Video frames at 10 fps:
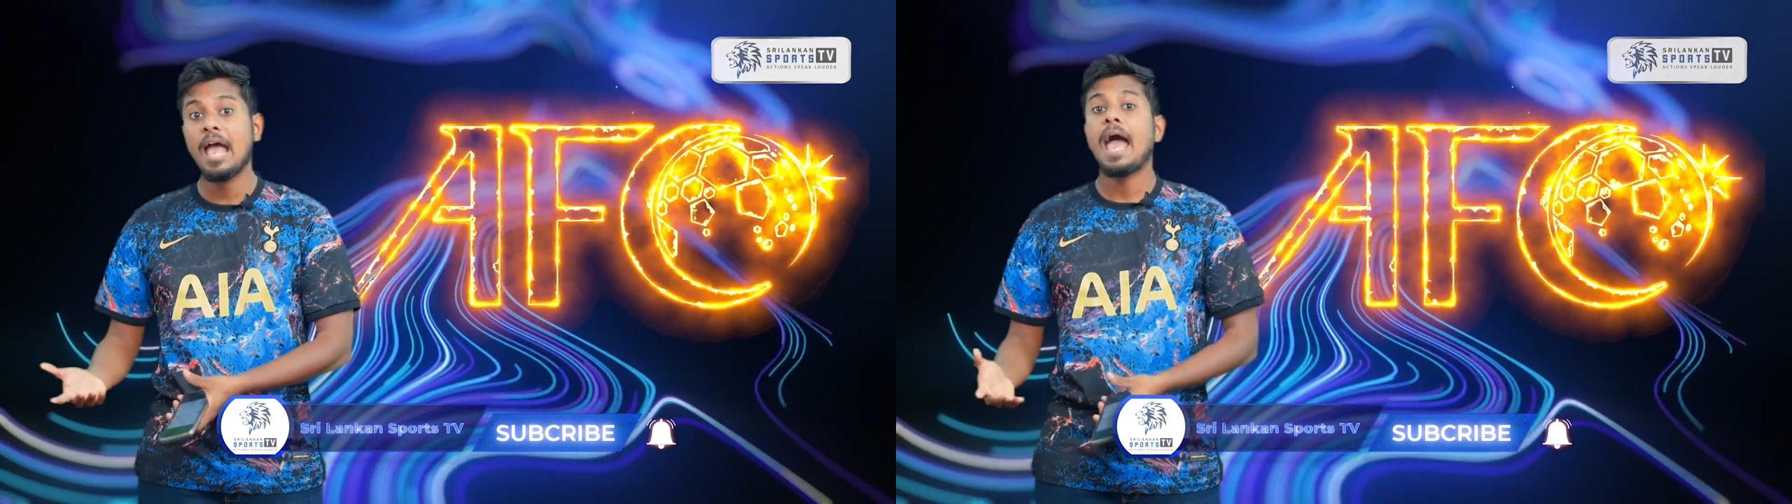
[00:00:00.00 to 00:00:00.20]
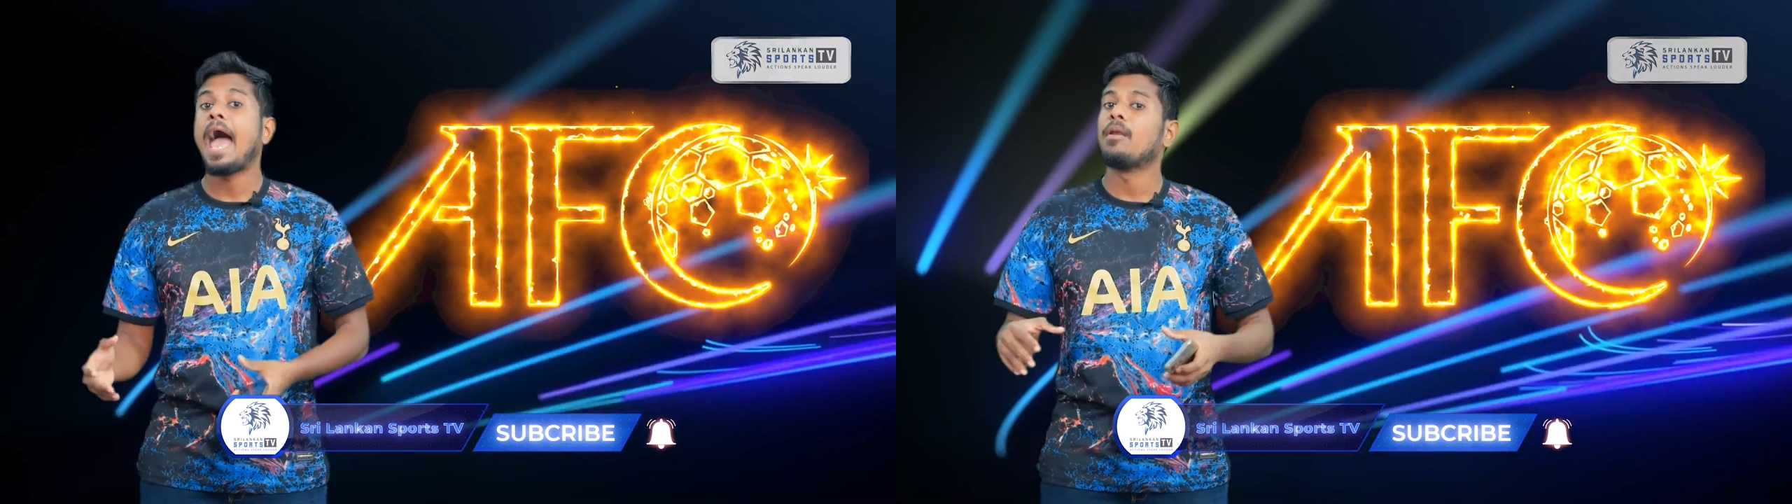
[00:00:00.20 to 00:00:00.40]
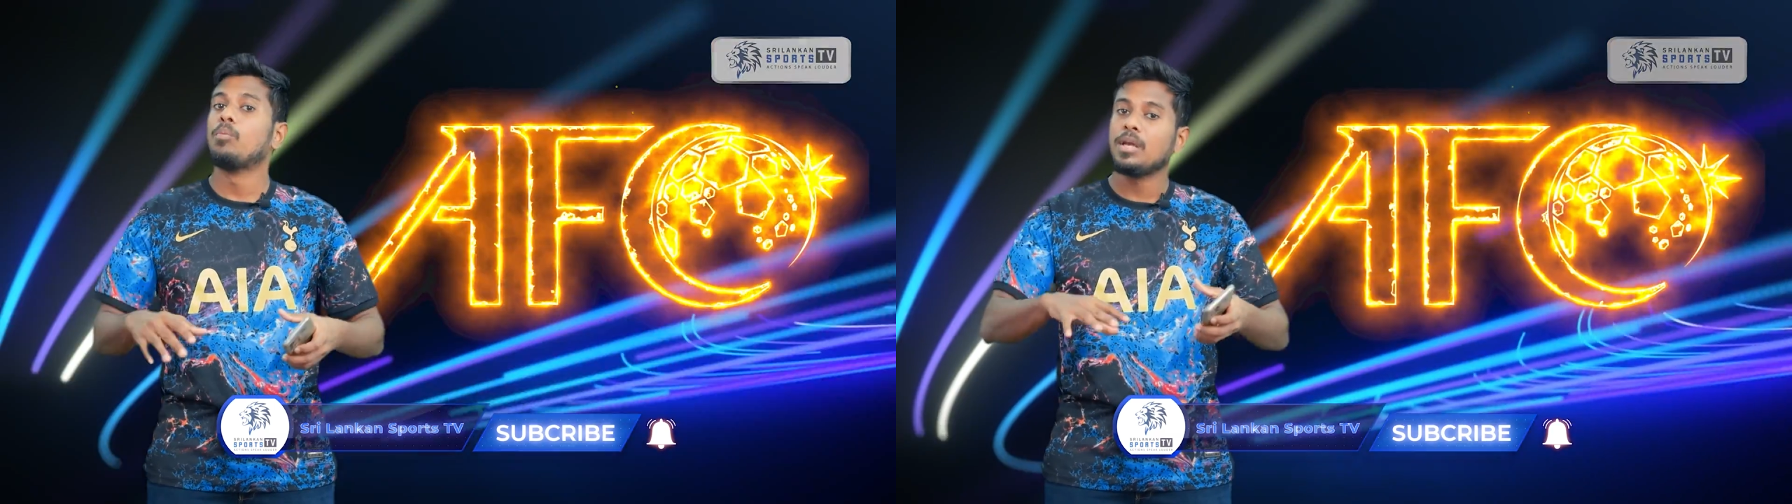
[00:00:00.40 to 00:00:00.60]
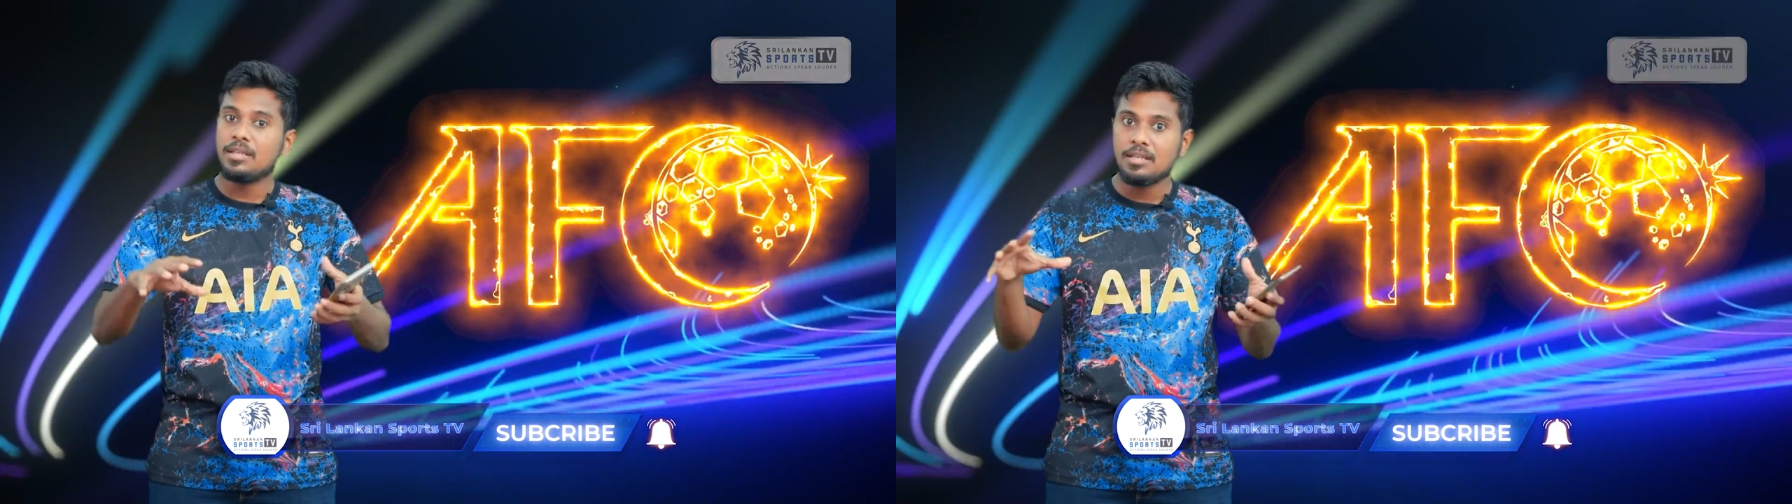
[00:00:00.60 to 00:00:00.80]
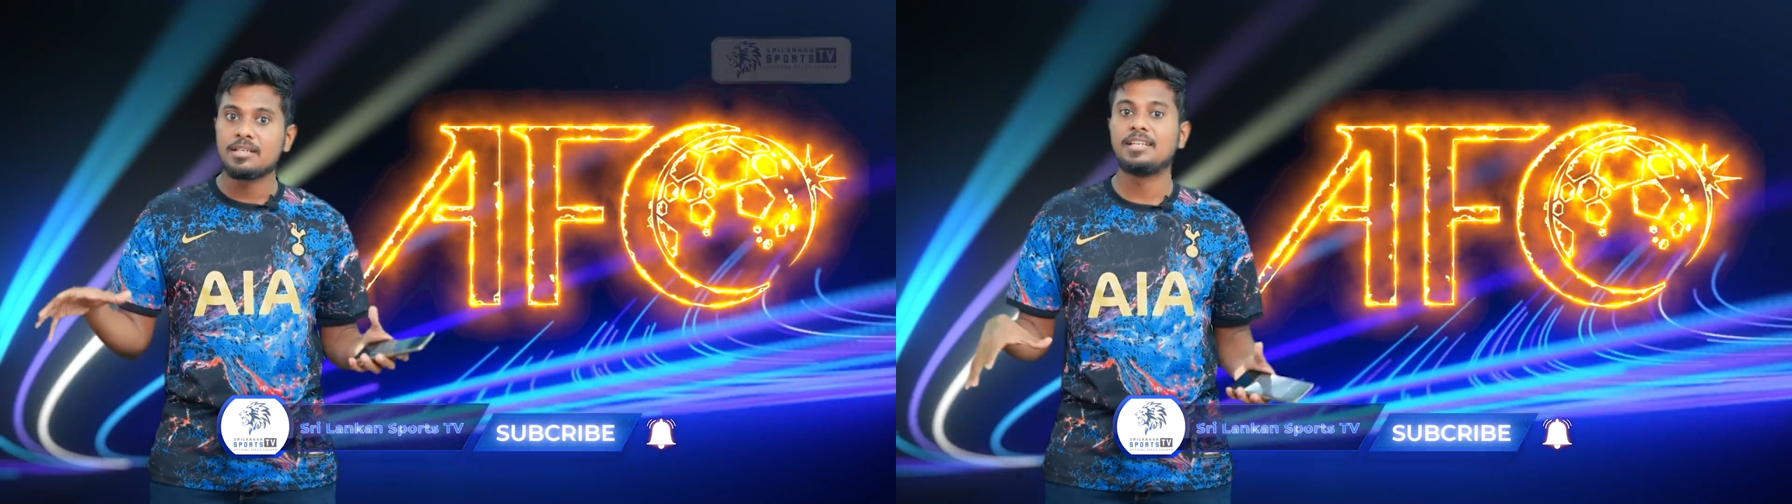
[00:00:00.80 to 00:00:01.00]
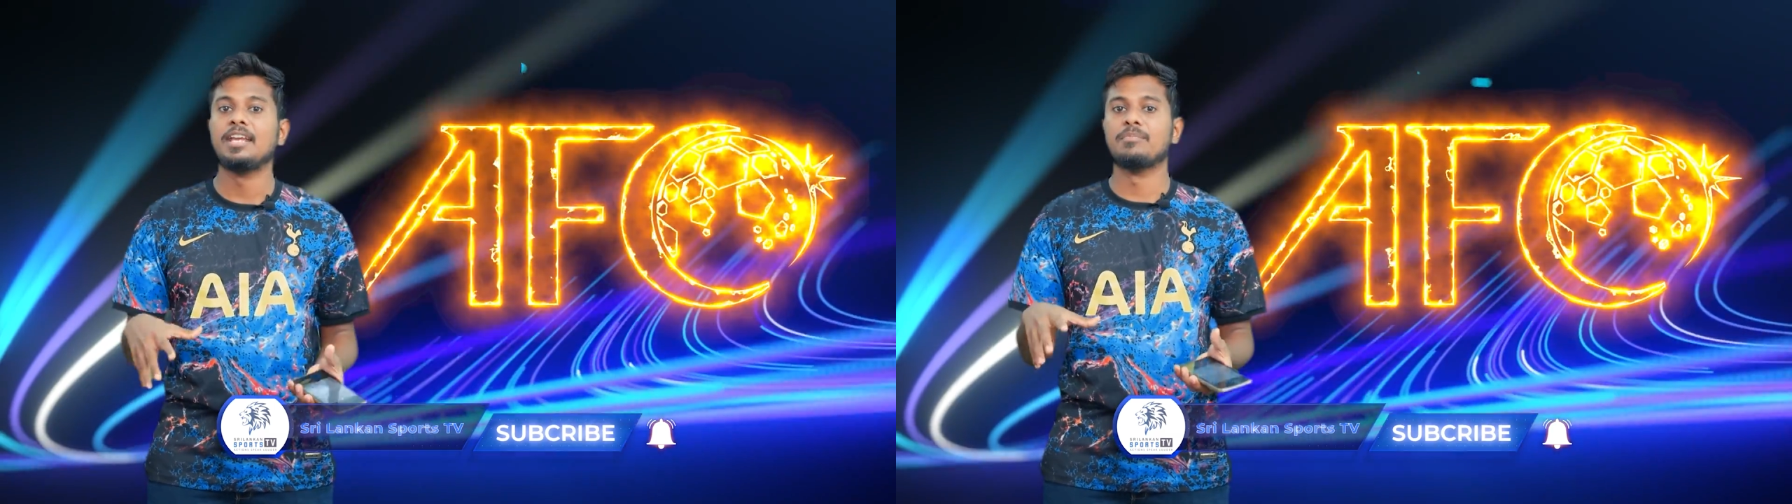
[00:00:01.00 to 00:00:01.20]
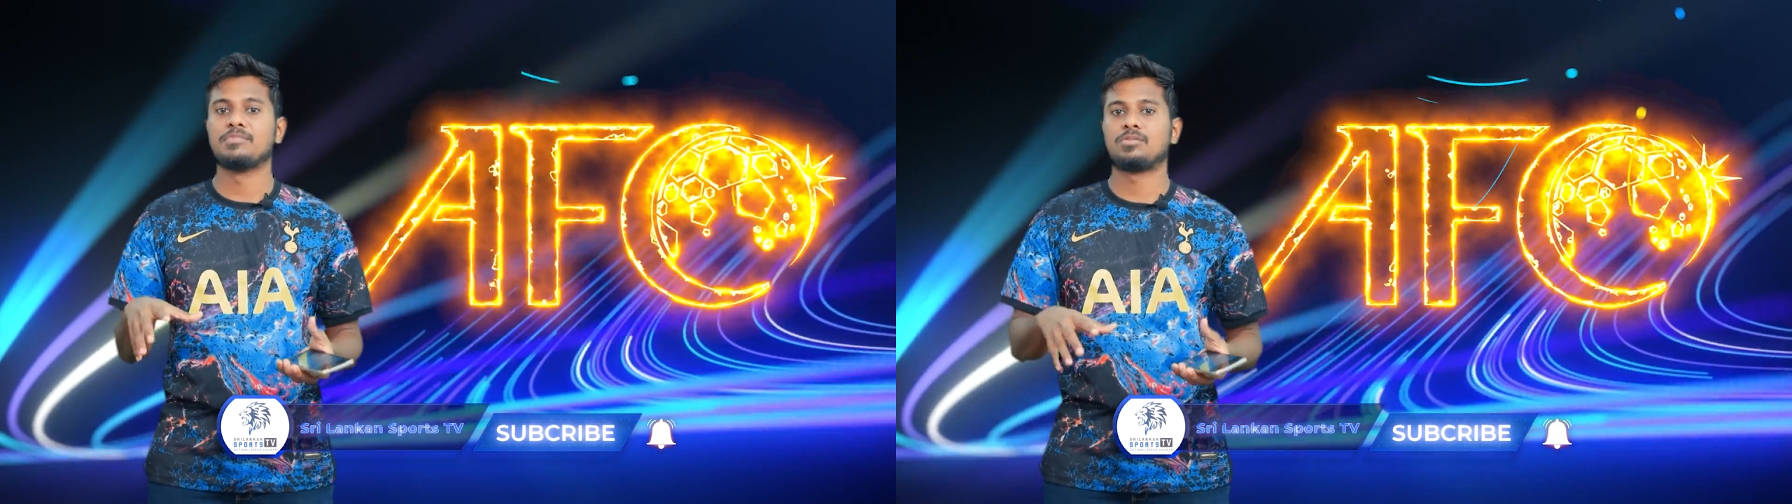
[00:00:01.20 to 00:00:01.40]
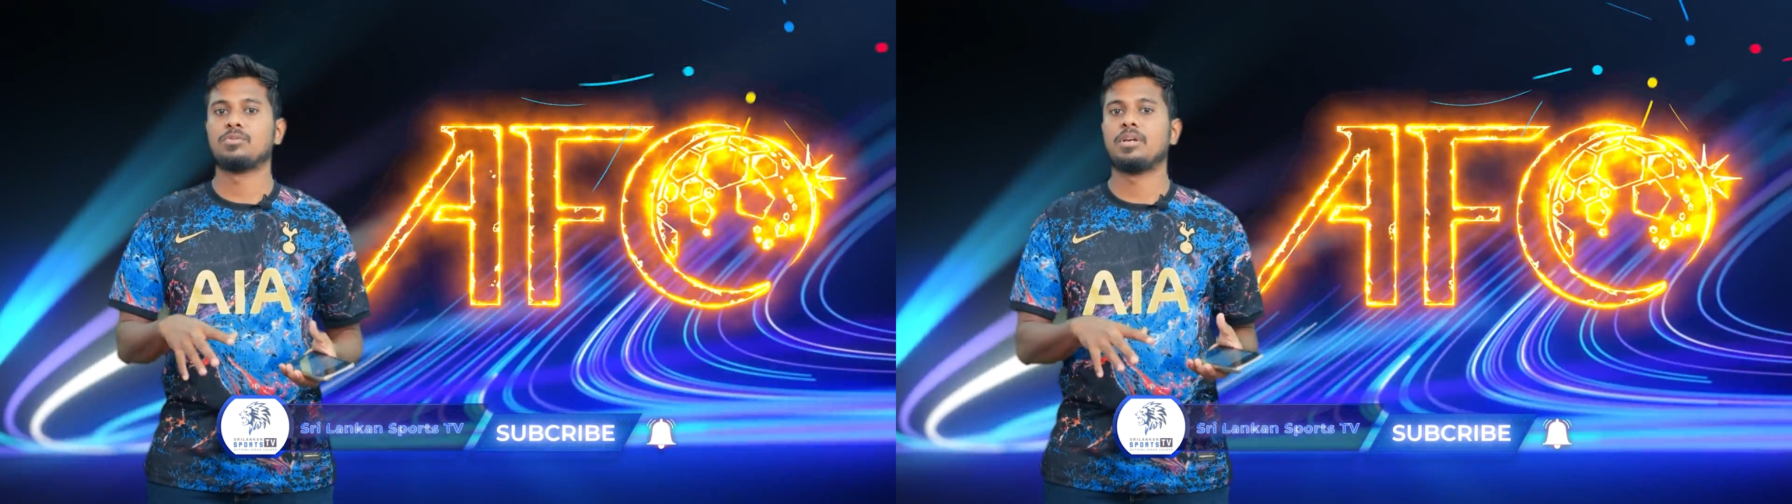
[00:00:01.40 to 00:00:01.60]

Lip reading: and within the teams, so